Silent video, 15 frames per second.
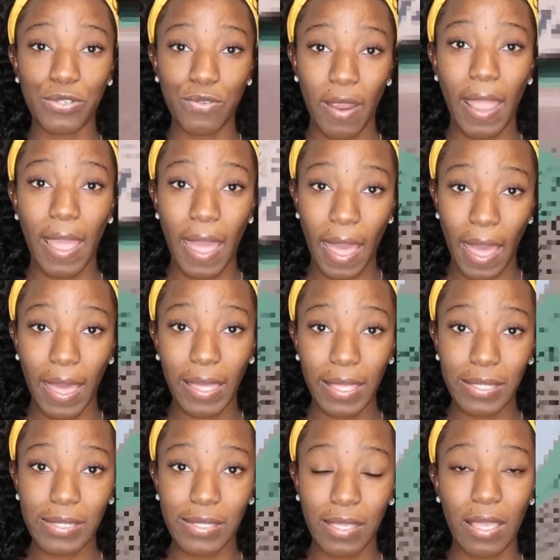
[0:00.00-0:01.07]
dry
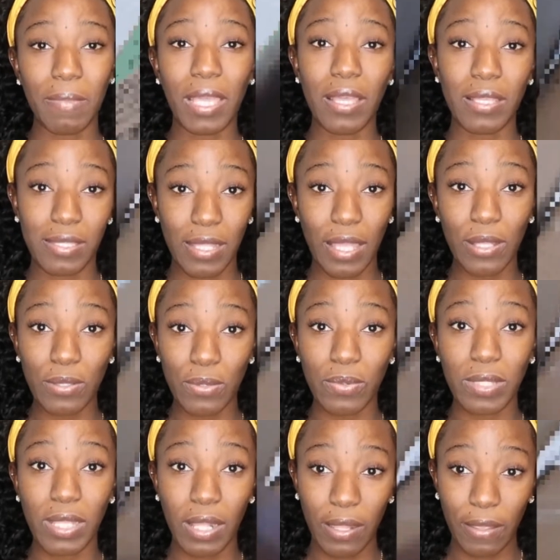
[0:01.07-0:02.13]
ice because they do
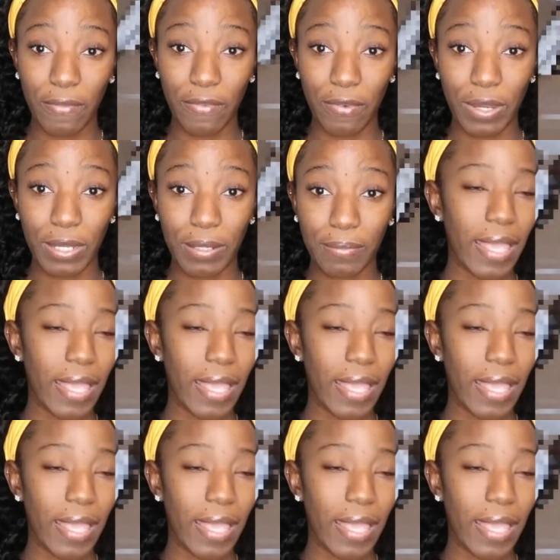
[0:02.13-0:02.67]
delivery.